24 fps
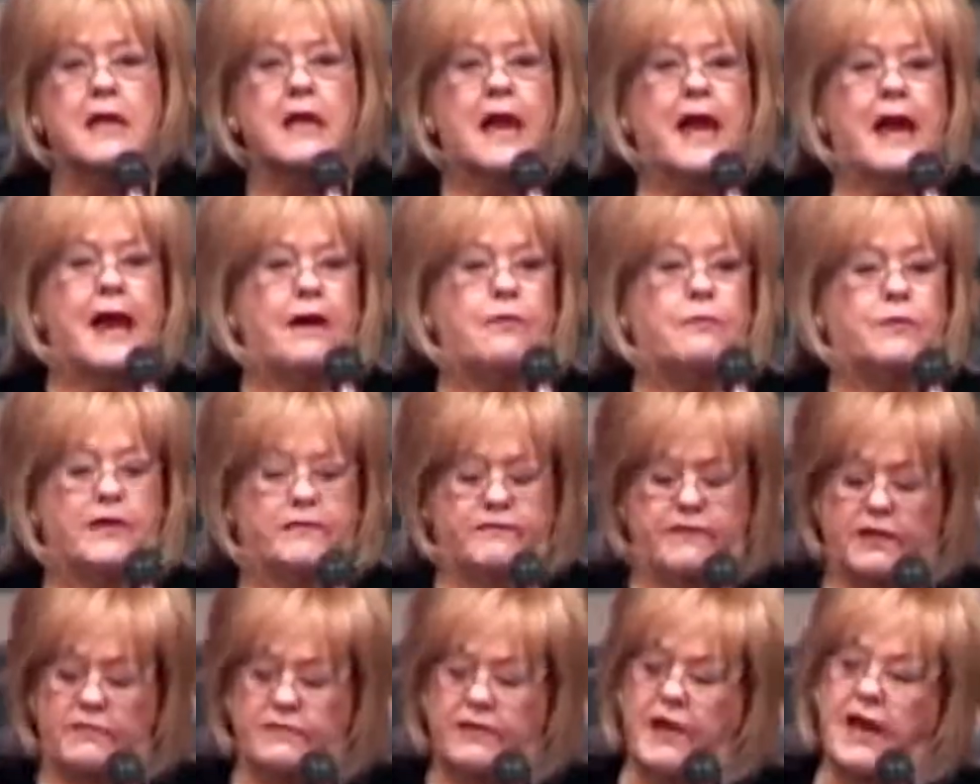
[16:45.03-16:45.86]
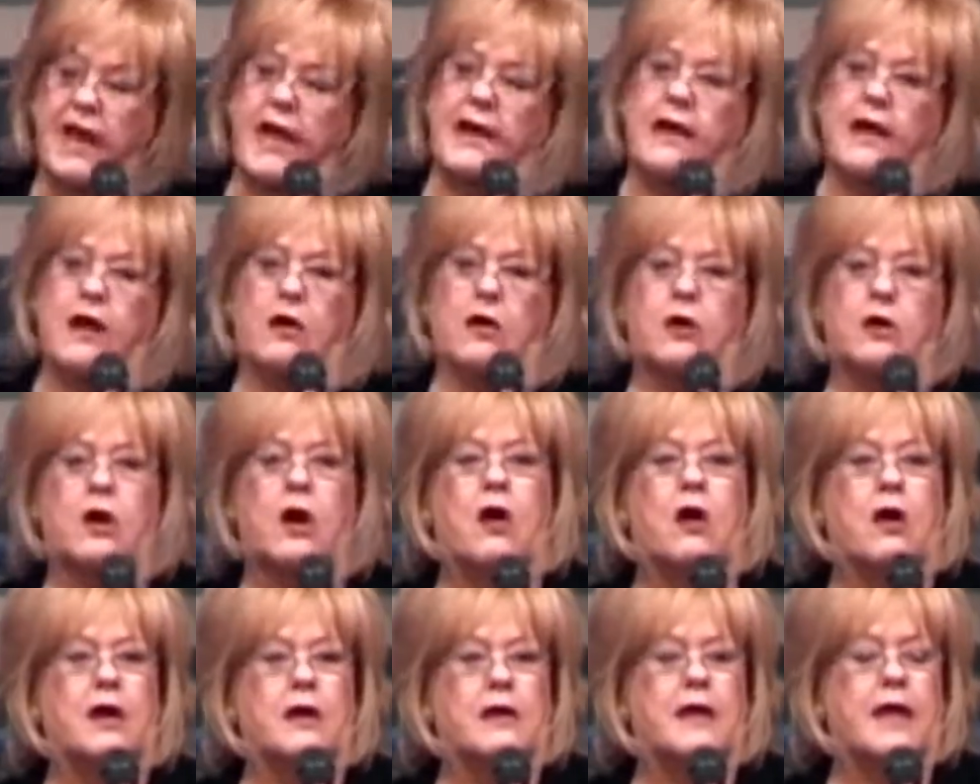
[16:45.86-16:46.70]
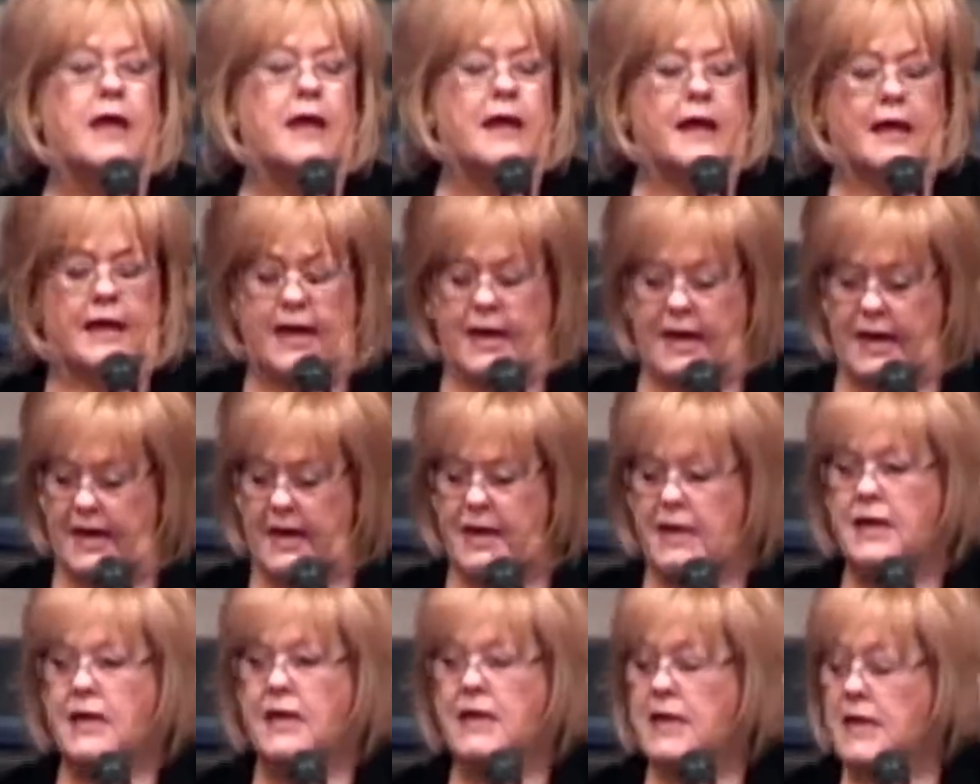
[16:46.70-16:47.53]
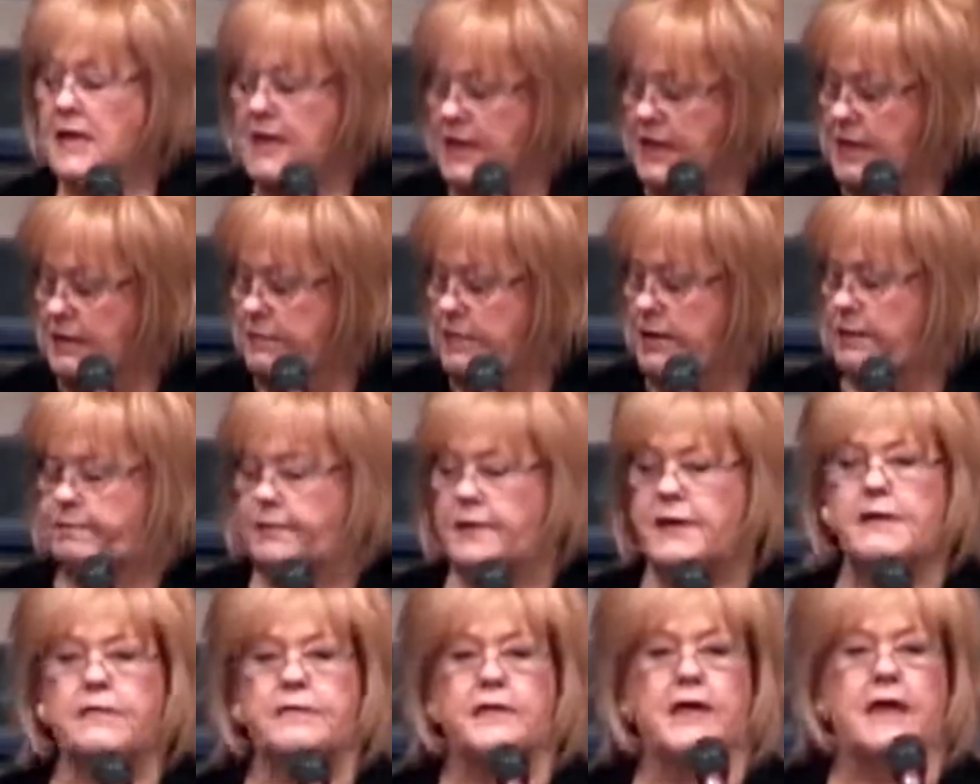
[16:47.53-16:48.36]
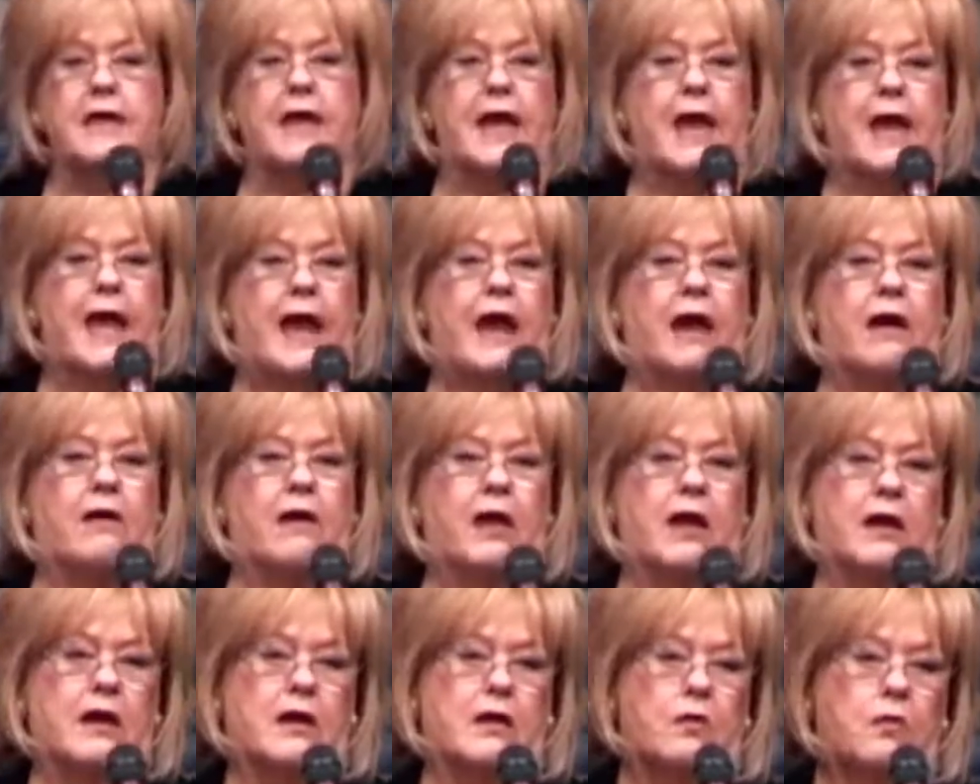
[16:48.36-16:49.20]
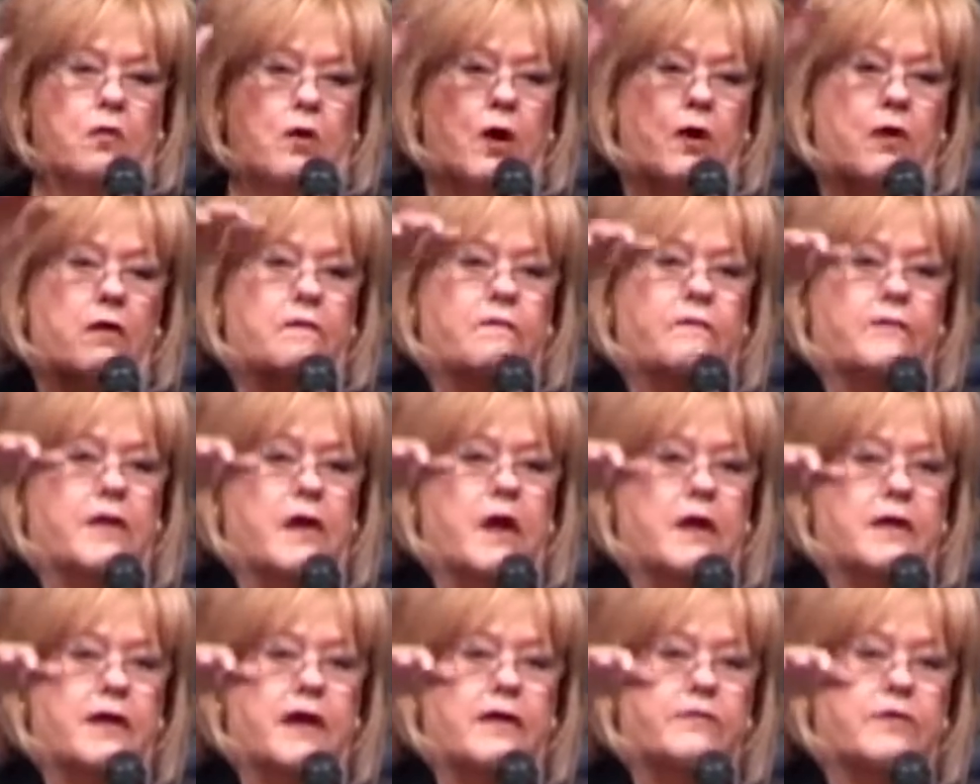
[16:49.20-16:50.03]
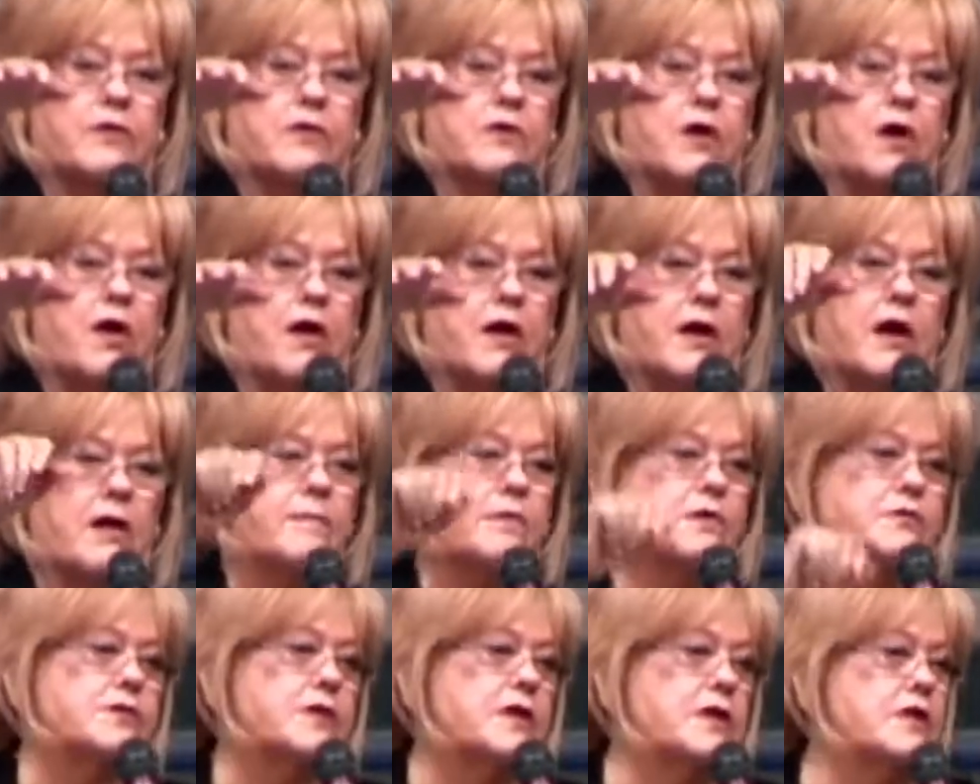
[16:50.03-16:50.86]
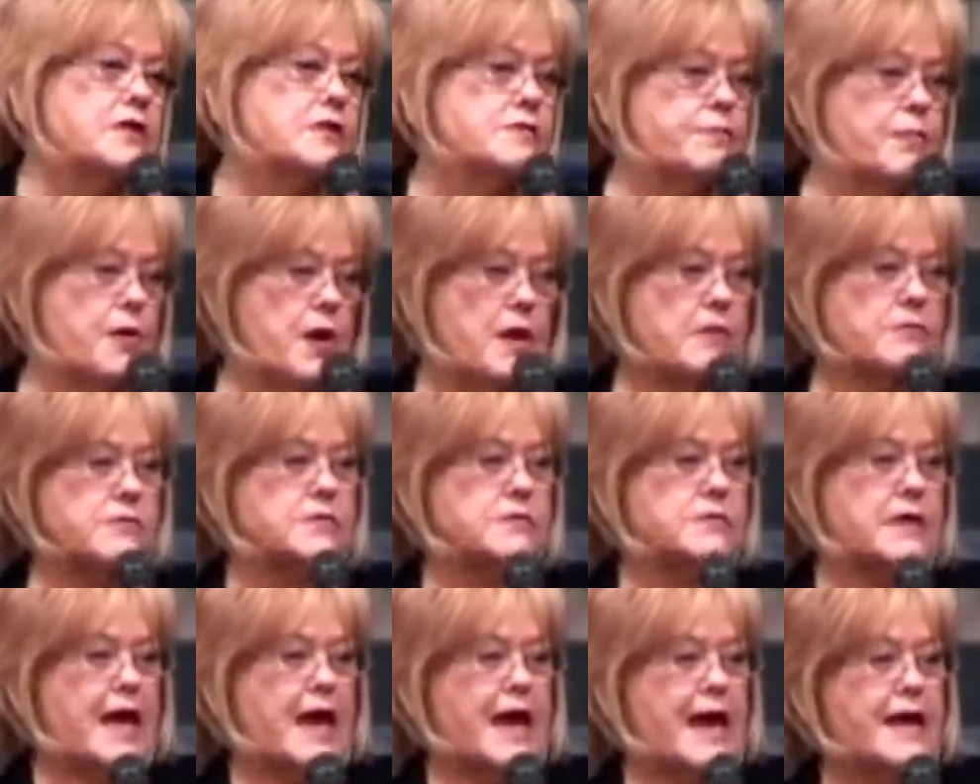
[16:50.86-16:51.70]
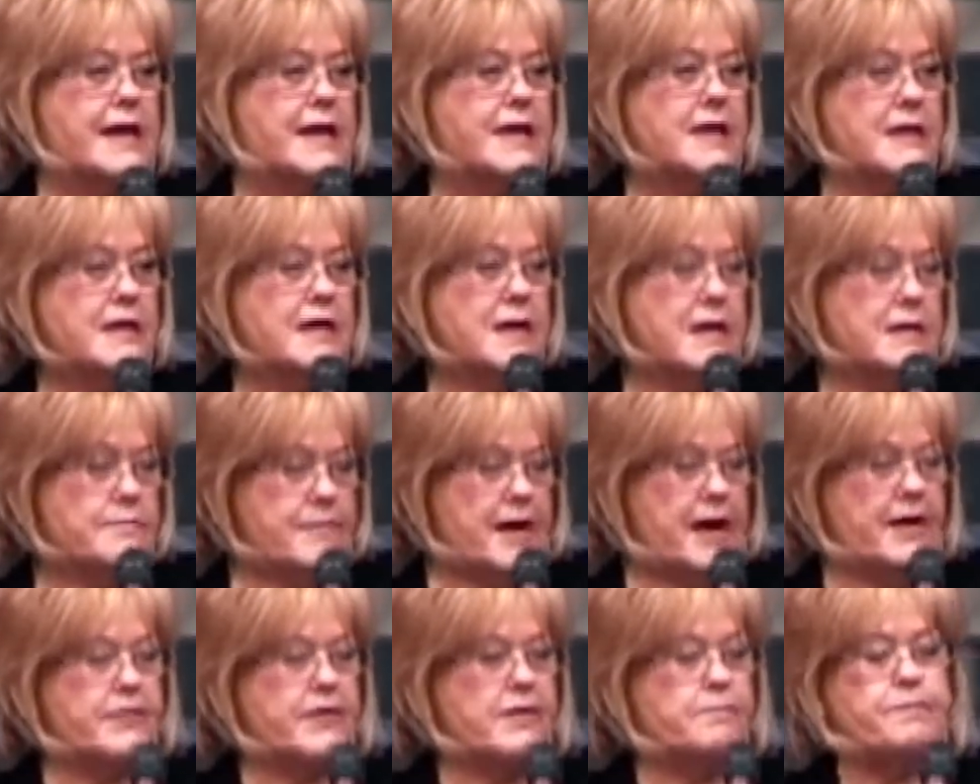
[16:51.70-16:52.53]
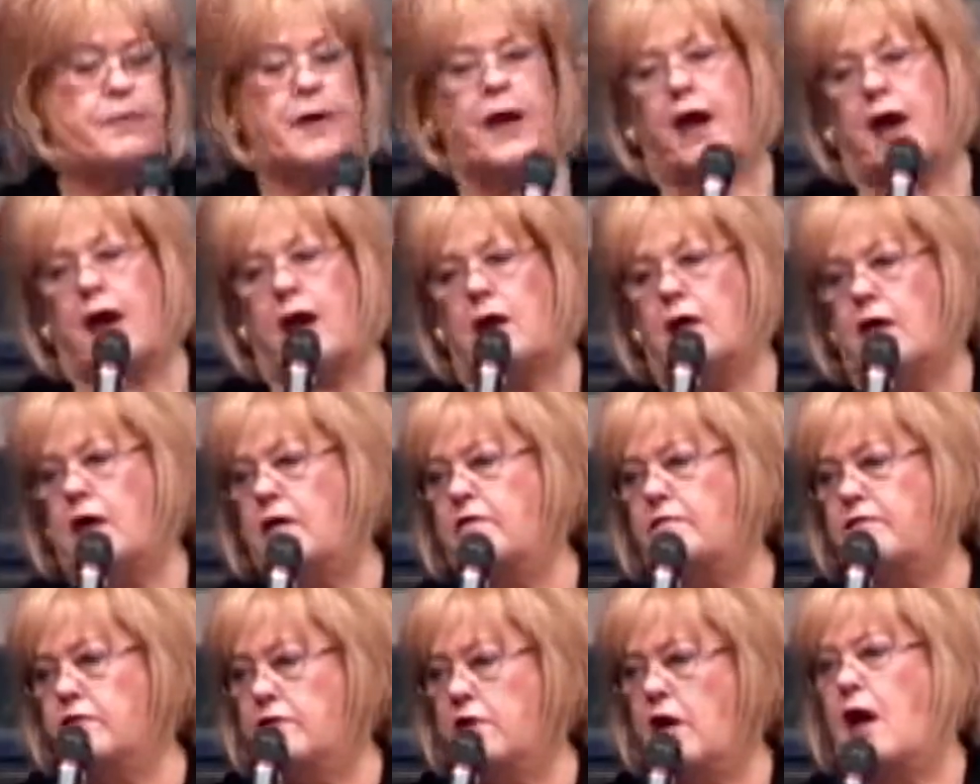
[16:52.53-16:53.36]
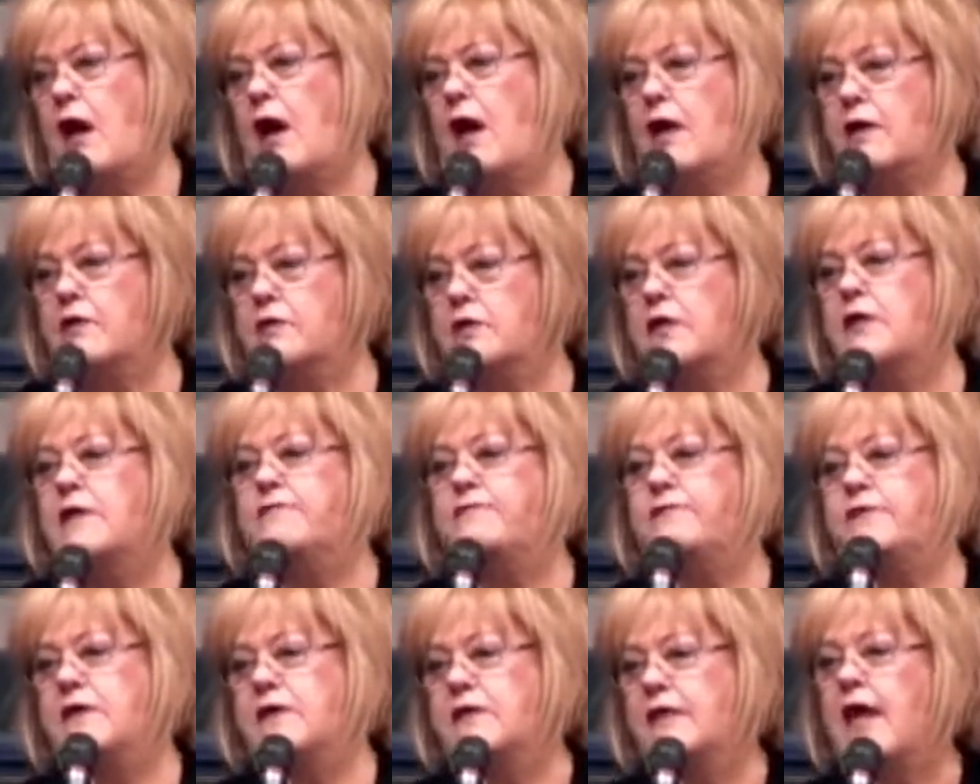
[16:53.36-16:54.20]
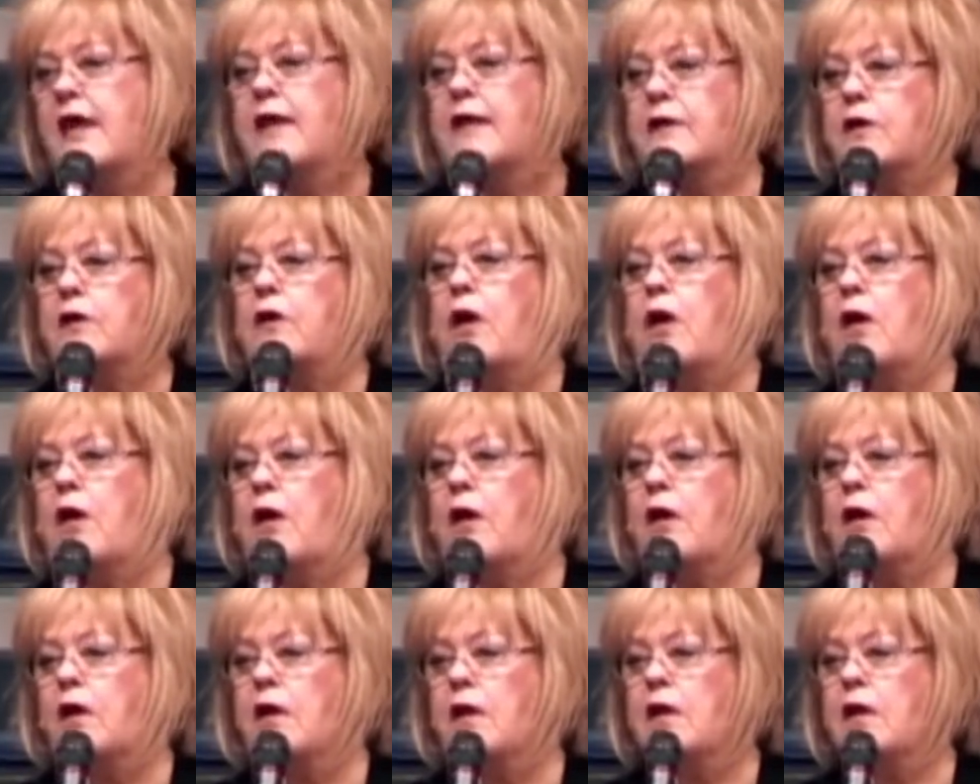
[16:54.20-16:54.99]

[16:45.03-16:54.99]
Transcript: How we've even had our car in LA come up in the air and go over another car and almost hit us broadside by the power of God, lifted that car